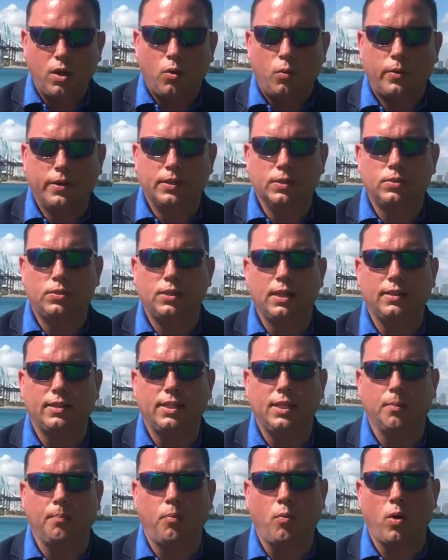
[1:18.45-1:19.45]
When you set
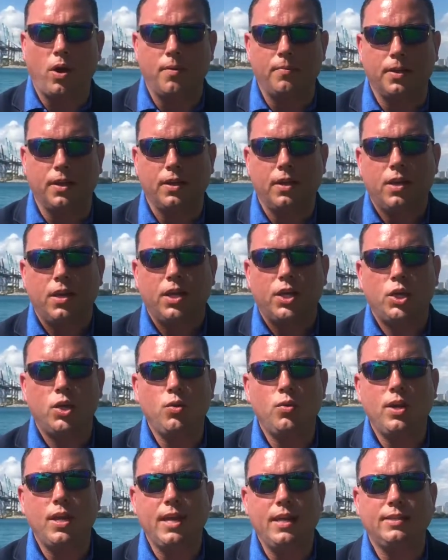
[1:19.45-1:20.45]
the appointment,
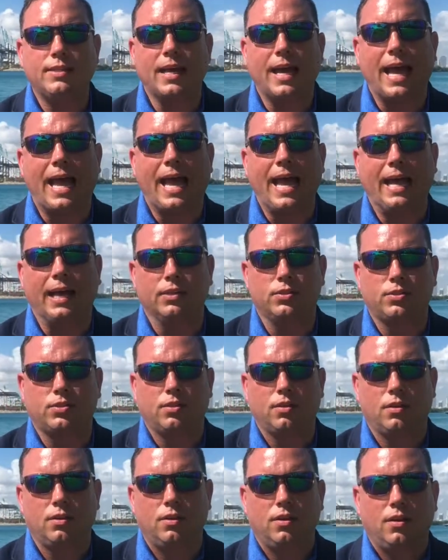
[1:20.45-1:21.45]
you need to ask,
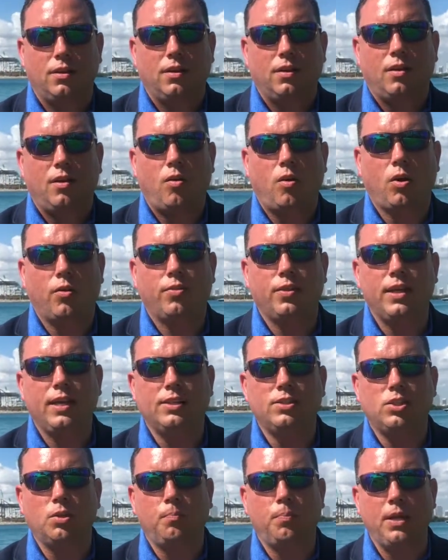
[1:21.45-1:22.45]
are
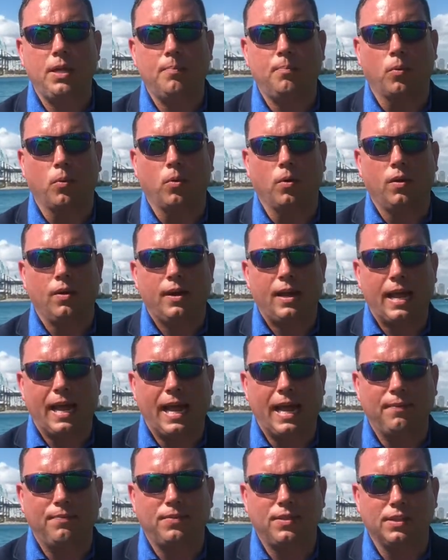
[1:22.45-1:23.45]
these the people
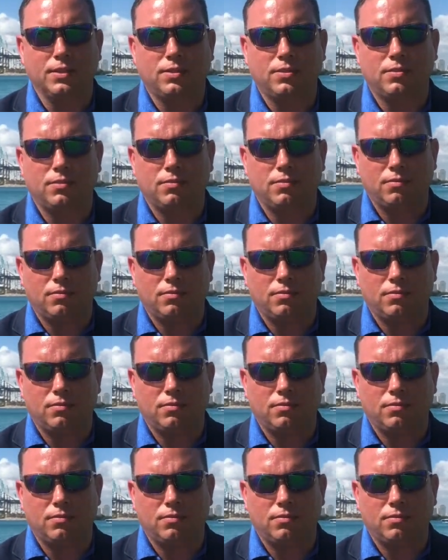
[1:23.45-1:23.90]
at this